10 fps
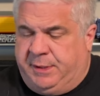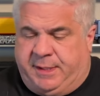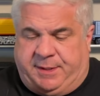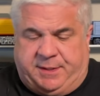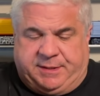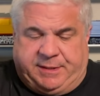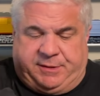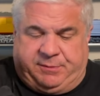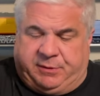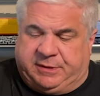And then it's got a
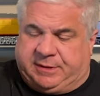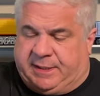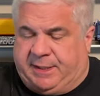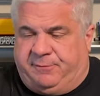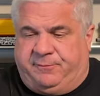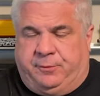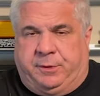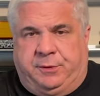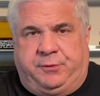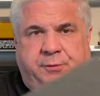small slot
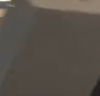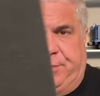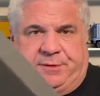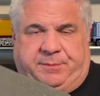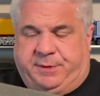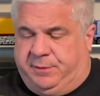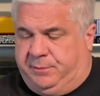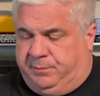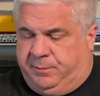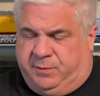for tools or something,
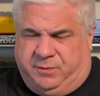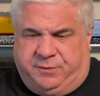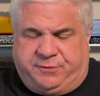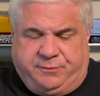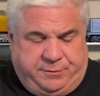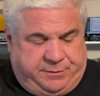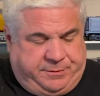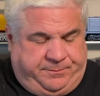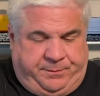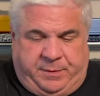or screws.
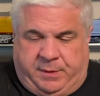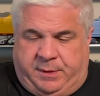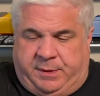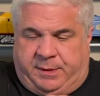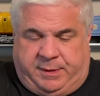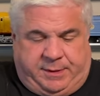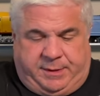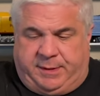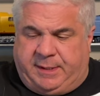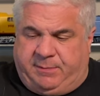
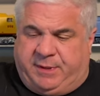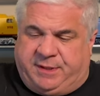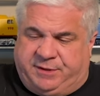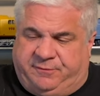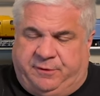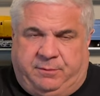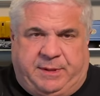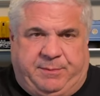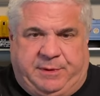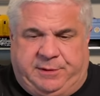And then because the foam
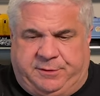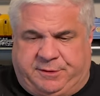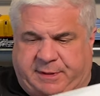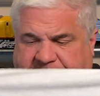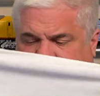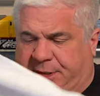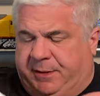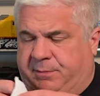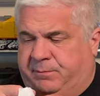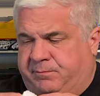can be a little scratchy,
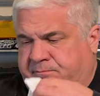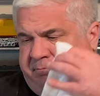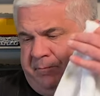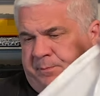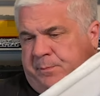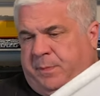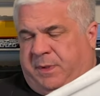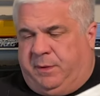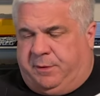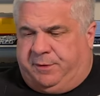
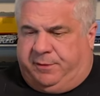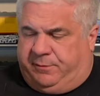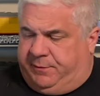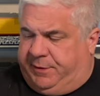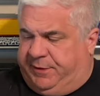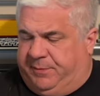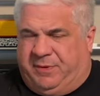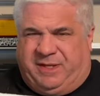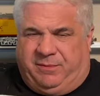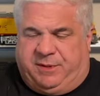although that really isn't a
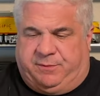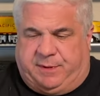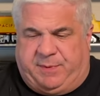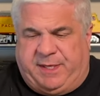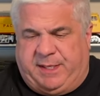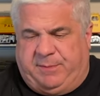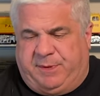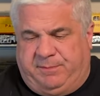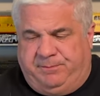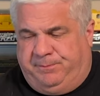problem because we're not painting it,
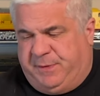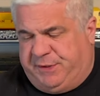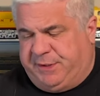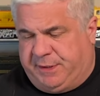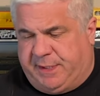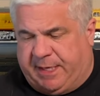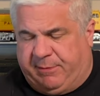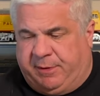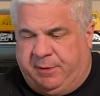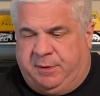but it's just our
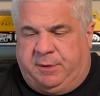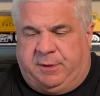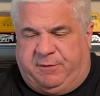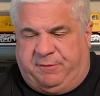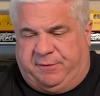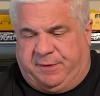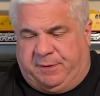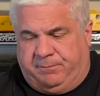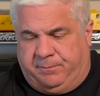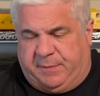habit of
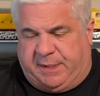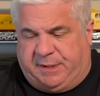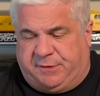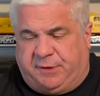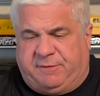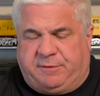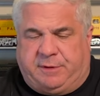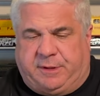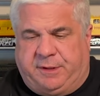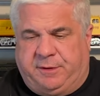using a soft
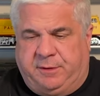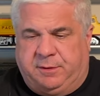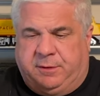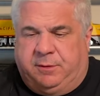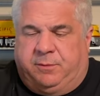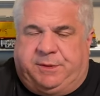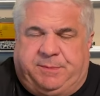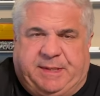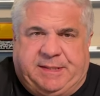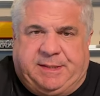cloth, which is
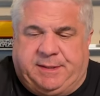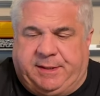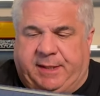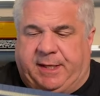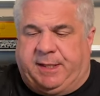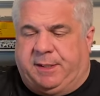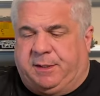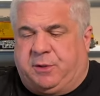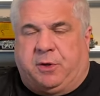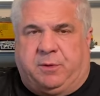basically a, a
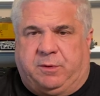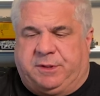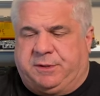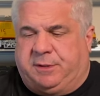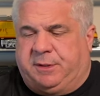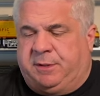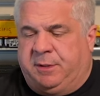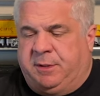car wash cloth.